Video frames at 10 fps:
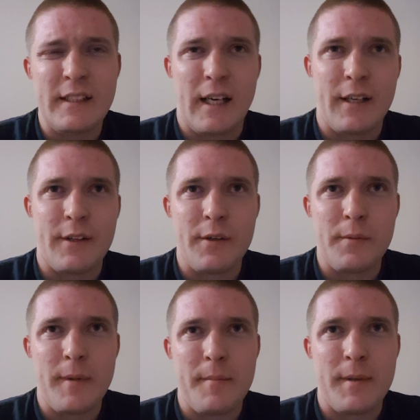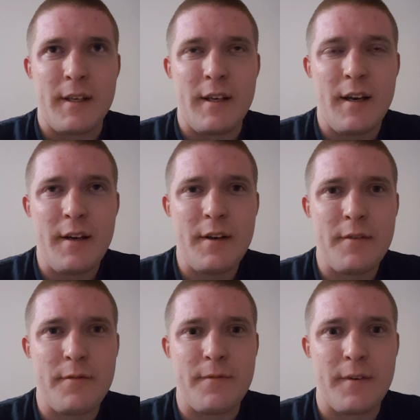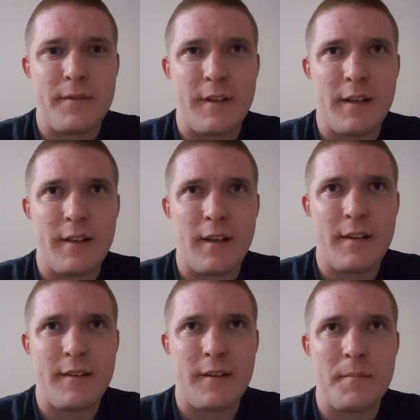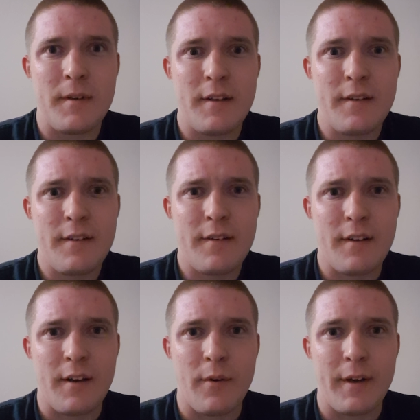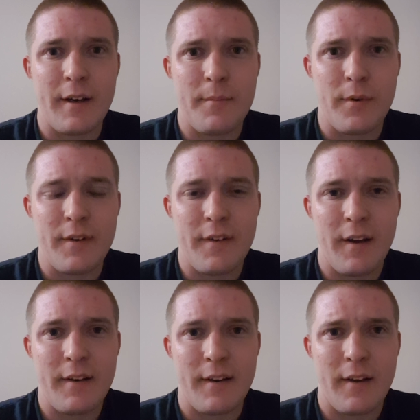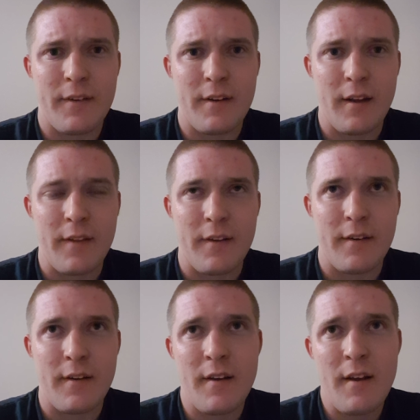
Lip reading: I don't know, maybe 15, 18 minutes going up one side and down, and then